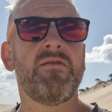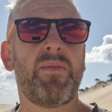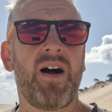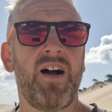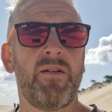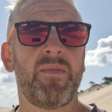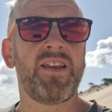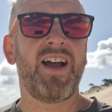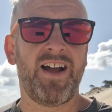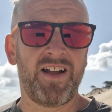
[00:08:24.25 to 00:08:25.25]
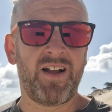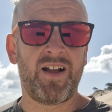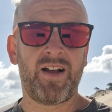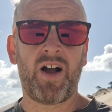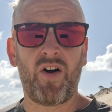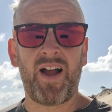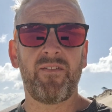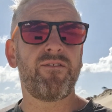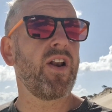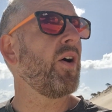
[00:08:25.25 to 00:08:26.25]
but yeah, I have
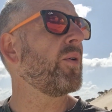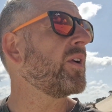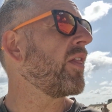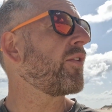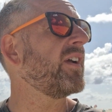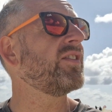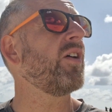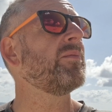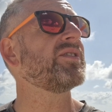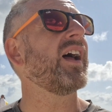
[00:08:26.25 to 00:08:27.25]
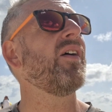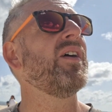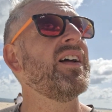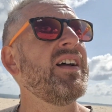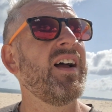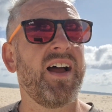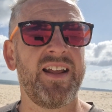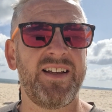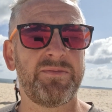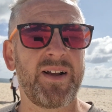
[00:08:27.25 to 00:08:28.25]
flown 3 times now and
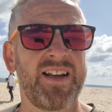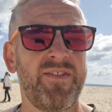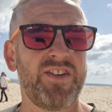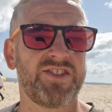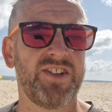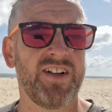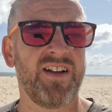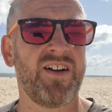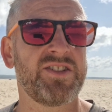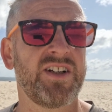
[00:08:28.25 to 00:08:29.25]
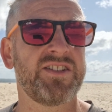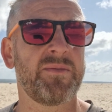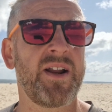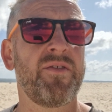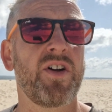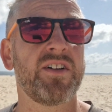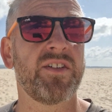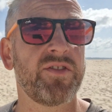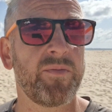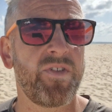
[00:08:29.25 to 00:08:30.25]
it is magnificent. I'll show you some of the other guys
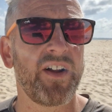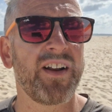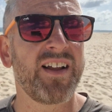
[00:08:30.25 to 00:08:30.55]
having some fun.